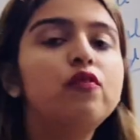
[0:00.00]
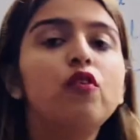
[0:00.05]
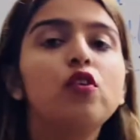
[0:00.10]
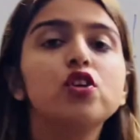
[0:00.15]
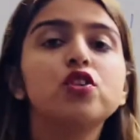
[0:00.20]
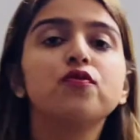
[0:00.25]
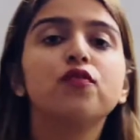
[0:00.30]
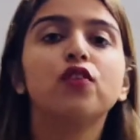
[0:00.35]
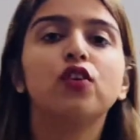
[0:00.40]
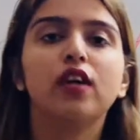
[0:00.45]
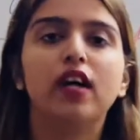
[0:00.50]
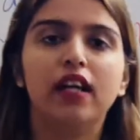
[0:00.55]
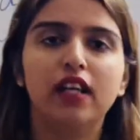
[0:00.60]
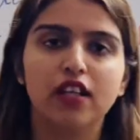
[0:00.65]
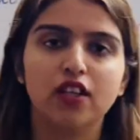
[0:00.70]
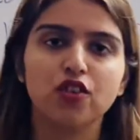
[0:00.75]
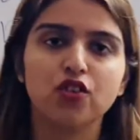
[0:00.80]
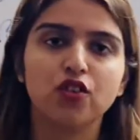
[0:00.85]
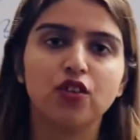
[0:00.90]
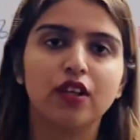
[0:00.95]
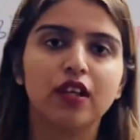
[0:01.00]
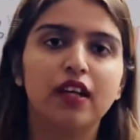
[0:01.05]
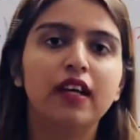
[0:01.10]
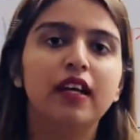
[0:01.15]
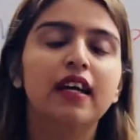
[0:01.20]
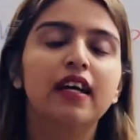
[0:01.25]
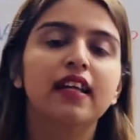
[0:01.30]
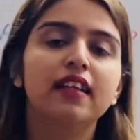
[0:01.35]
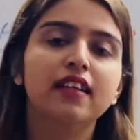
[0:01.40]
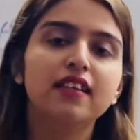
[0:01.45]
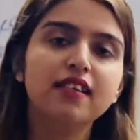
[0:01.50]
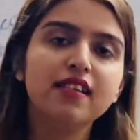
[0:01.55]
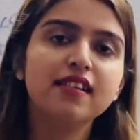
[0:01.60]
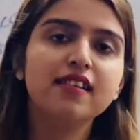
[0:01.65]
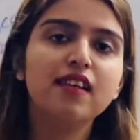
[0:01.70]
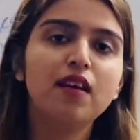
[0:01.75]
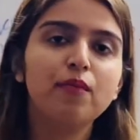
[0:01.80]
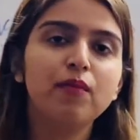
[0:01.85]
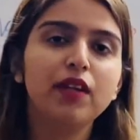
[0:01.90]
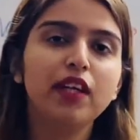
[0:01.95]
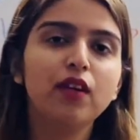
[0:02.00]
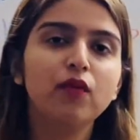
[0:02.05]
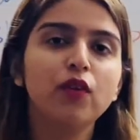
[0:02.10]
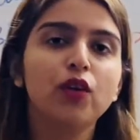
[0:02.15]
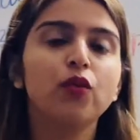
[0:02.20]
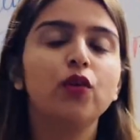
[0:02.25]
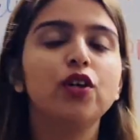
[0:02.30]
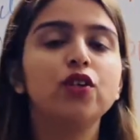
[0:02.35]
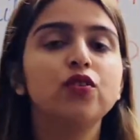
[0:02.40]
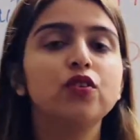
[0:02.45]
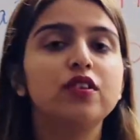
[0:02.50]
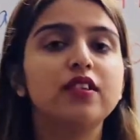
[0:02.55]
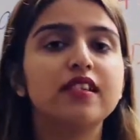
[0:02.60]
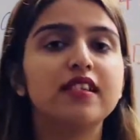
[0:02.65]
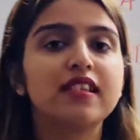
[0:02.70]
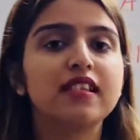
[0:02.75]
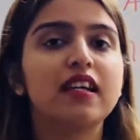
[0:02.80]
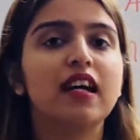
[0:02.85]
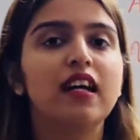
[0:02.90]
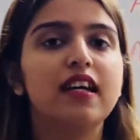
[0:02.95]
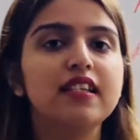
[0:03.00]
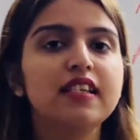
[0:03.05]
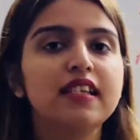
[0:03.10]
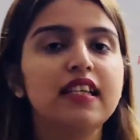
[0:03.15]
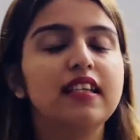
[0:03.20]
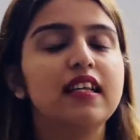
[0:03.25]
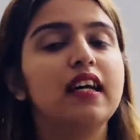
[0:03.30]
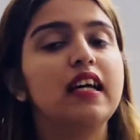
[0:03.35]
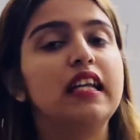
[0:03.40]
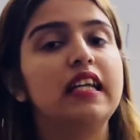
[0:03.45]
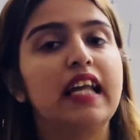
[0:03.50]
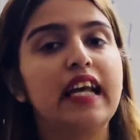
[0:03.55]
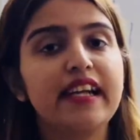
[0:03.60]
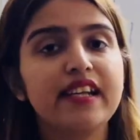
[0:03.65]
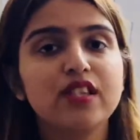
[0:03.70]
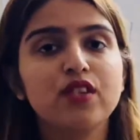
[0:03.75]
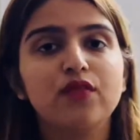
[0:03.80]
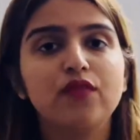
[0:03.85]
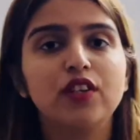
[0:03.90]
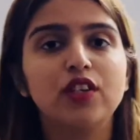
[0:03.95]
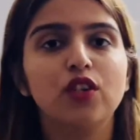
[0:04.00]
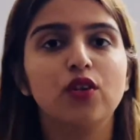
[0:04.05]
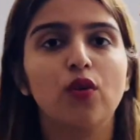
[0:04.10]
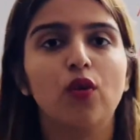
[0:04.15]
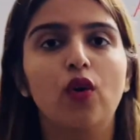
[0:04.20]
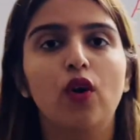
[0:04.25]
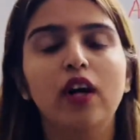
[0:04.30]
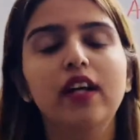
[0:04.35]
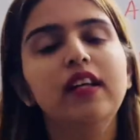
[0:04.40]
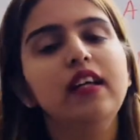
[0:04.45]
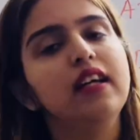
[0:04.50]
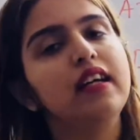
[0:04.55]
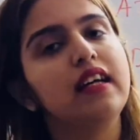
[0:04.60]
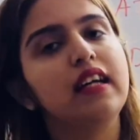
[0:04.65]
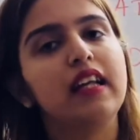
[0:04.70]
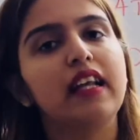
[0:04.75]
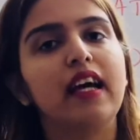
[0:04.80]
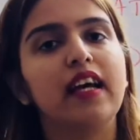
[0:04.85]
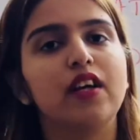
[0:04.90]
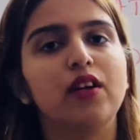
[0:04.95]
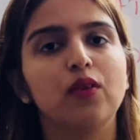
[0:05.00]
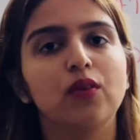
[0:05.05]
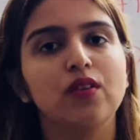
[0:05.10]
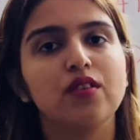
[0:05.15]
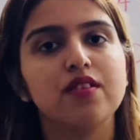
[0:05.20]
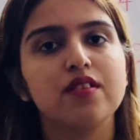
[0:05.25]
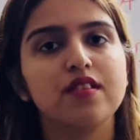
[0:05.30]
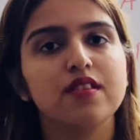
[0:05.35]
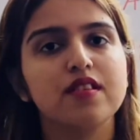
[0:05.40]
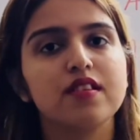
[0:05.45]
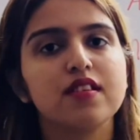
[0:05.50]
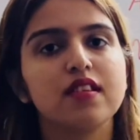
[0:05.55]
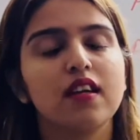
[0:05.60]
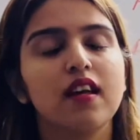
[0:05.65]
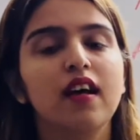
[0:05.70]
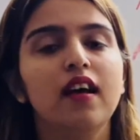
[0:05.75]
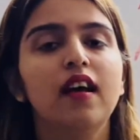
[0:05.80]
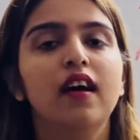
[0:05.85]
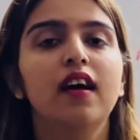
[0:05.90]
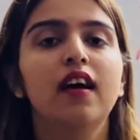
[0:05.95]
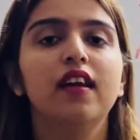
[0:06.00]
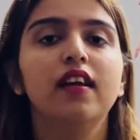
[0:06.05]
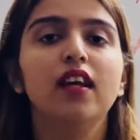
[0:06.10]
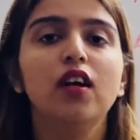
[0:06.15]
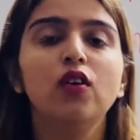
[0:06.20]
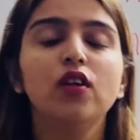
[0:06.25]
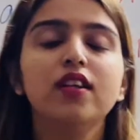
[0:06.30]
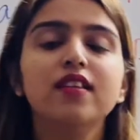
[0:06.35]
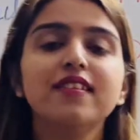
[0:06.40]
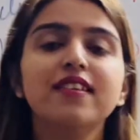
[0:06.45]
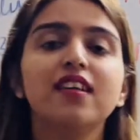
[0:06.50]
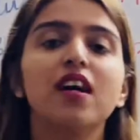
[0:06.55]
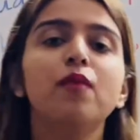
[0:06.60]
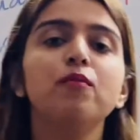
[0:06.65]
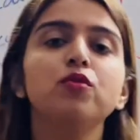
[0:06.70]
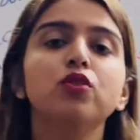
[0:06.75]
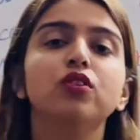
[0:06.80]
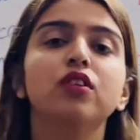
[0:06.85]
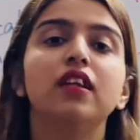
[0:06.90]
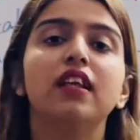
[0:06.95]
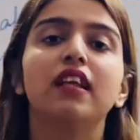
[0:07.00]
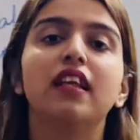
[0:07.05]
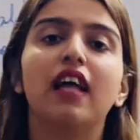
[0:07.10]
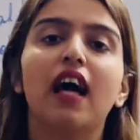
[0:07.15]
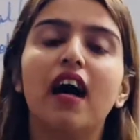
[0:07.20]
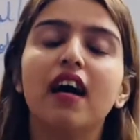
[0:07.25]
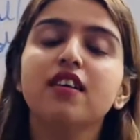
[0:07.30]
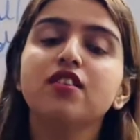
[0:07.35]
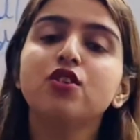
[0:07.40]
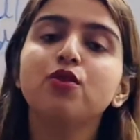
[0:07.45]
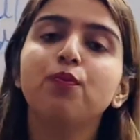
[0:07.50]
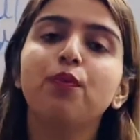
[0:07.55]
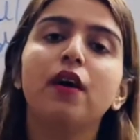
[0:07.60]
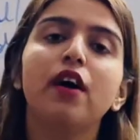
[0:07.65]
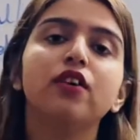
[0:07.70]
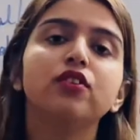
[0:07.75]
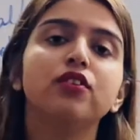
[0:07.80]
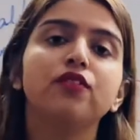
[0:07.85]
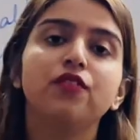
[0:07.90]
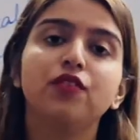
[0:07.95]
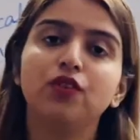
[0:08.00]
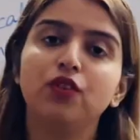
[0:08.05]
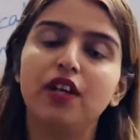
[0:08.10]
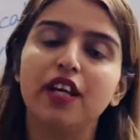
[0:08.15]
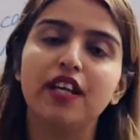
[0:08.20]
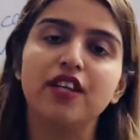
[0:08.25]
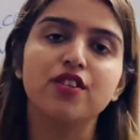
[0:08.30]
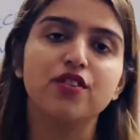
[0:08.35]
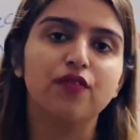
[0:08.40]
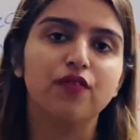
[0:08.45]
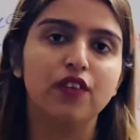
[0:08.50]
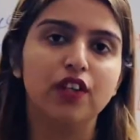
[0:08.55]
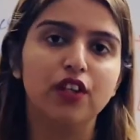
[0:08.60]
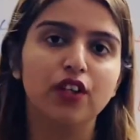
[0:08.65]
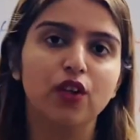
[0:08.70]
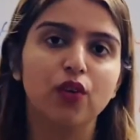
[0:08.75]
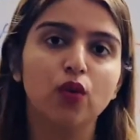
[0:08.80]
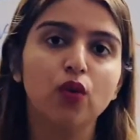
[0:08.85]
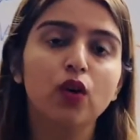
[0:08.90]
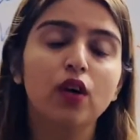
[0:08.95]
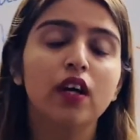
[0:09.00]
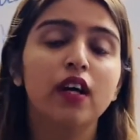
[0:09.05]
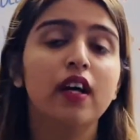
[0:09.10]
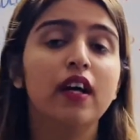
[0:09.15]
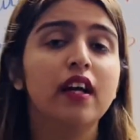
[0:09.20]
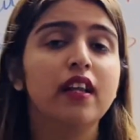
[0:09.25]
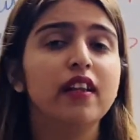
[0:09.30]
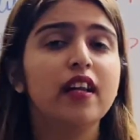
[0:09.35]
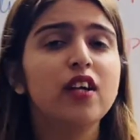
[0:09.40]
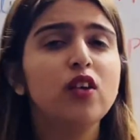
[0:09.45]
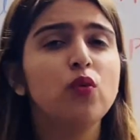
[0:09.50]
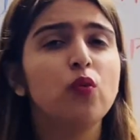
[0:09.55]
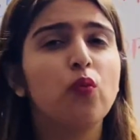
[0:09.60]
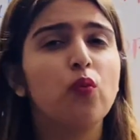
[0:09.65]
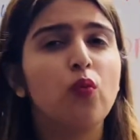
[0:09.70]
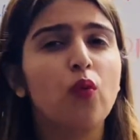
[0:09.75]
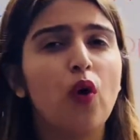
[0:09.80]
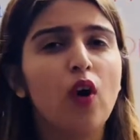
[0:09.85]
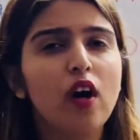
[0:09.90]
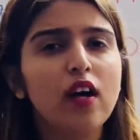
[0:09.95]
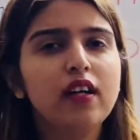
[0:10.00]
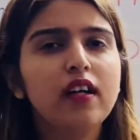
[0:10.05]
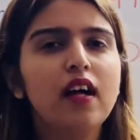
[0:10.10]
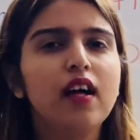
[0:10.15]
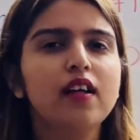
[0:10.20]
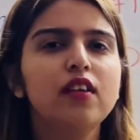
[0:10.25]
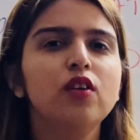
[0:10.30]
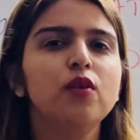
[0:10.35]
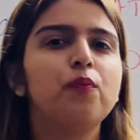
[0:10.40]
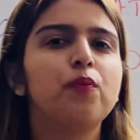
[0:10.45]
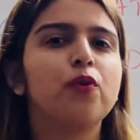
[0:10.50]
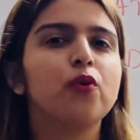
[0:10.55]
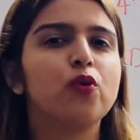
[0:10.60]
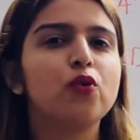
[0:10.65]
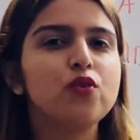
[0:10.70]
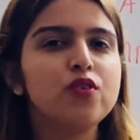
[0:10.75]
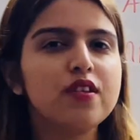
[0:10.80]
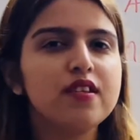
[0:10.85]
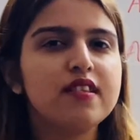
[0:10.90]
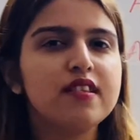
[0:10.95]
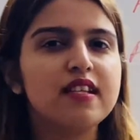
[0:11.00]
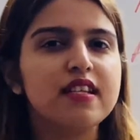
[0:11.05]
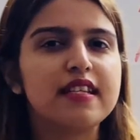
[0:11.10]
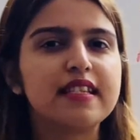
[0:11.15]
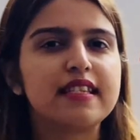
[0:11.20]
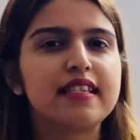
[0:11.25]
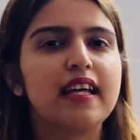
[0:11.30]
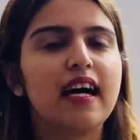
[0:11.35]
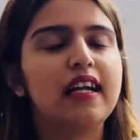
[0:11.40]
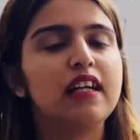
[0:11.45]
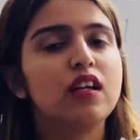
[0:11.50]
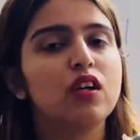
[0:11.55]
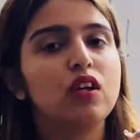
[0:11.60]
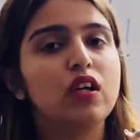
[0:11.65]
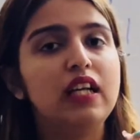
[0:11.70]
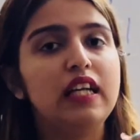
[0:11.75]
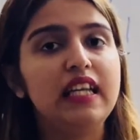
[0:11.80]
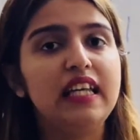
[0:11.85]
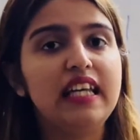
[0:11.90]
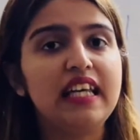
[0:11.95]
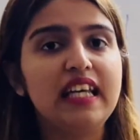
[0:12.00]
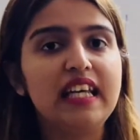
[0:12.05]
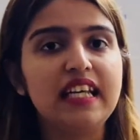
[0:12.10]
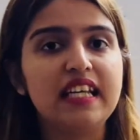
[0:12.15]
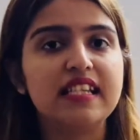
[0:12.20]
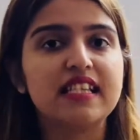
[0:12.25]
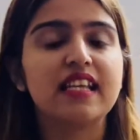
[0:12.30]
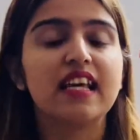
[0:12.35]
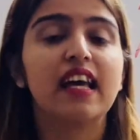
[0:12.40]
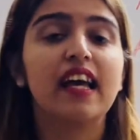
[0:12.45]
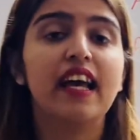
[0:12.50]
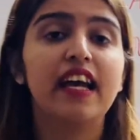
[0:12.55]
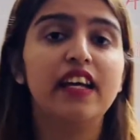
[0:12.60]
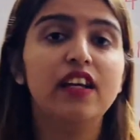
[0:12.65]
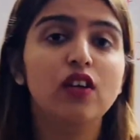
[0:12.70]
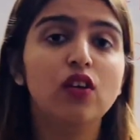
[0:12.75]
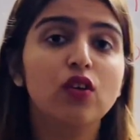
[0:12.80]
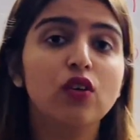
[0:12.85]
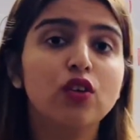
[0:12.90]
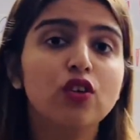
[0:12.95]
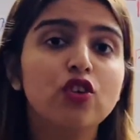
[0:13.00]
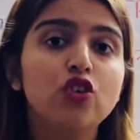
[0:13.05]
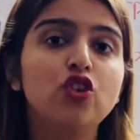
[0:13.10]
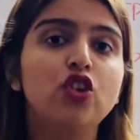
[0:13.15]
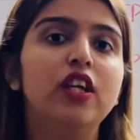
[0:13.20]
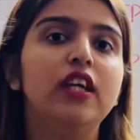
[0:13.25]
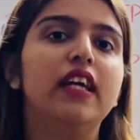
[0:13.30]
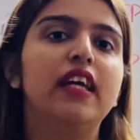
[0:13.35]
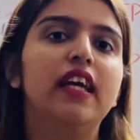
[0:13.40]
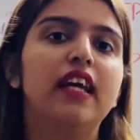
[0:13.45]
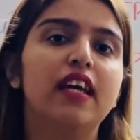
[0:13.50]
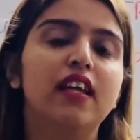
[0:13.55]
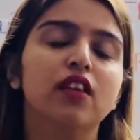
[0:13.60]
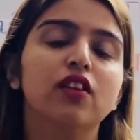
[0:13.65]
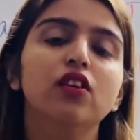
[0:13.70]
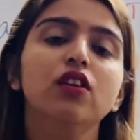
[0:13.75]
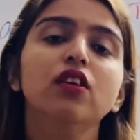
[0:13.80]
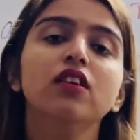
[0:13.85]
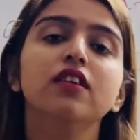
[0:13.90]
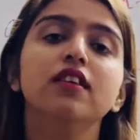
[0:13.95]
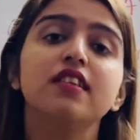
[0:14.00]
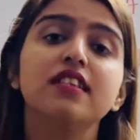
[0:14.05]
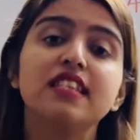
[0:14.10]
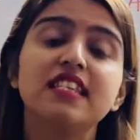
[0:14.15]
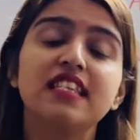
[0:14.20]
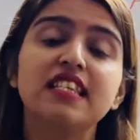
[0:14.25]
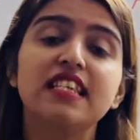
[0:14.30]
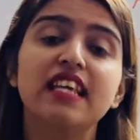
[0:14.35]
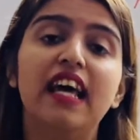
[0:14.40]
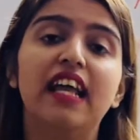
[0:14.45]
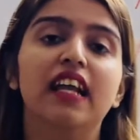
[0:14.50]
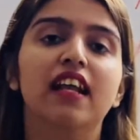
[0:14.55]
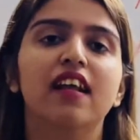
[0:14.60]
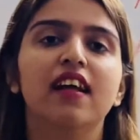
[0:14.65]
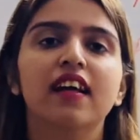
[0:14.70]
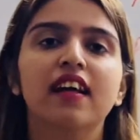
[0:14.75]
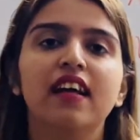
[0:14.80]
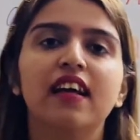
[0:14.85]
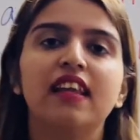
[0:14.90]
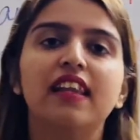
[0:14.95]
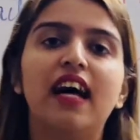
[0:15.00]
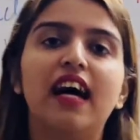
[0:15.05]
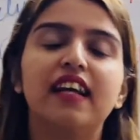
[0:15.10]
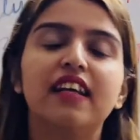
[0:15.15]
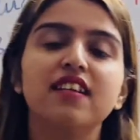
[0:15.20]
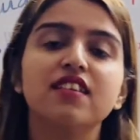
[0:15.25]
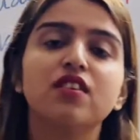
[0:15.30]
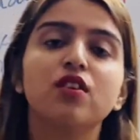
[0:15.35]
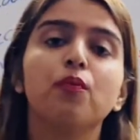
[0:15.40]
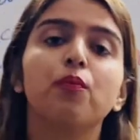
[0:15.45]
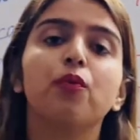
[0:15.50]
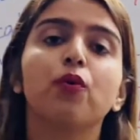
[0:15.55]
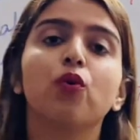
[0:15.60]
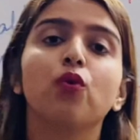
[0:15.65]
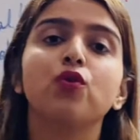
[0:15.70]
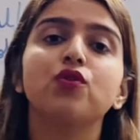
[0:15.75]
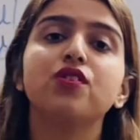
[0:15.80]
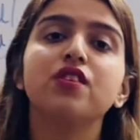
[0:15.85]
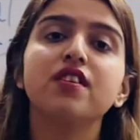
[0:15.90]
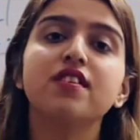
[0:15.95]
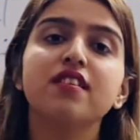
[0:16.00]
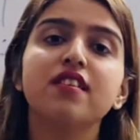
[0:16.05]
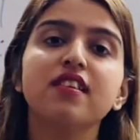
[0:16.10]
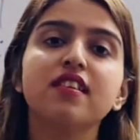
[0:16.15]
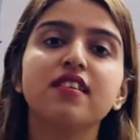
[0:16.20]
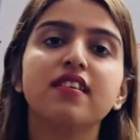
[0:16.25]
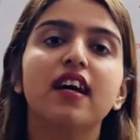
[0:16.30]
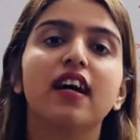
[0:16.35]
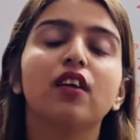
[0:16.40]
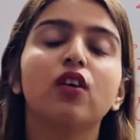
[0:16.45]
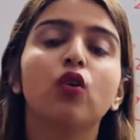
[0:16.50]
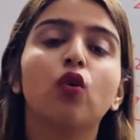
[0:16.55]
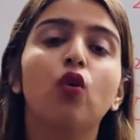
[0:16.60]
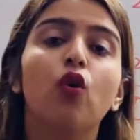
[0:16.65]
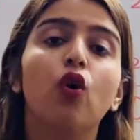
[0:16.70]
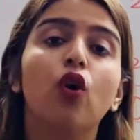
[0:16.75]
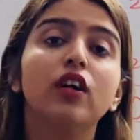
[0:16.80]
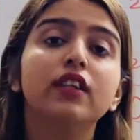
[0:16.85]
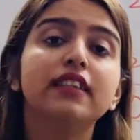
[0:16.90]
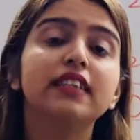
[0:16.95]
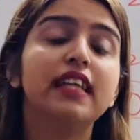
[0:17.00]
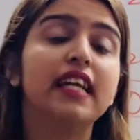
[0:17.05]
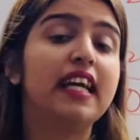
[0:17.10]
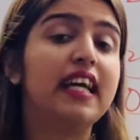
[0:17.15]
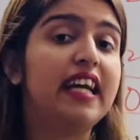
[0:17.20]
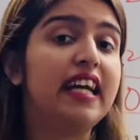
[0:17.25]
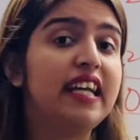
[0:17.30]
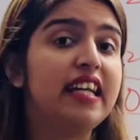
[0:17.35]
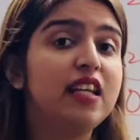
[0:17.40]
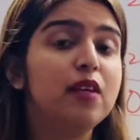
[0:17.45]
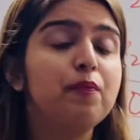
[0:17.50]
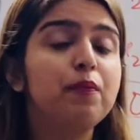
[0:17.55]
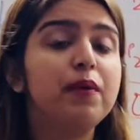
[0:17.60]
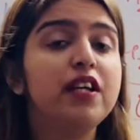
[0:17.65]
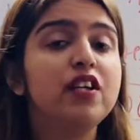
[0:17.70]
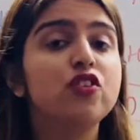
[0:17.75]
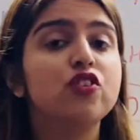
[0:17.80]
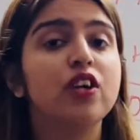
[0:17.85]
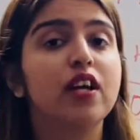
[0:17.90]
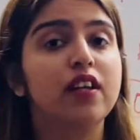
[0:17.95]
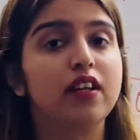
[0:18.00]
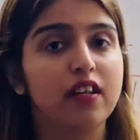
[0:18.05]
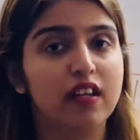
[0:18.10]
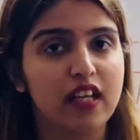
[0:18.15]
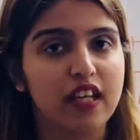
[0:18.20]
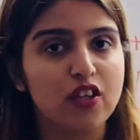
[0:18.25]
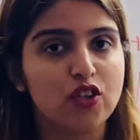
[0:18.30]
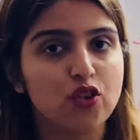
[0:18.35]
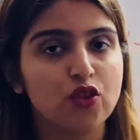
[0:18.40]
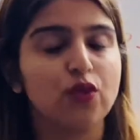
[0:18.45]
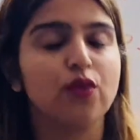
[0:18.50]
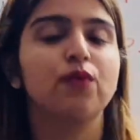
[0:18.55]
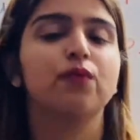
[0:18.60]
phosphorylation. This is something we are going to discuss in our next video on glycolysis. Now let's come to the last part of today's video, that what are the processes that release energy in the cell? That is the processes that cause ATP generation.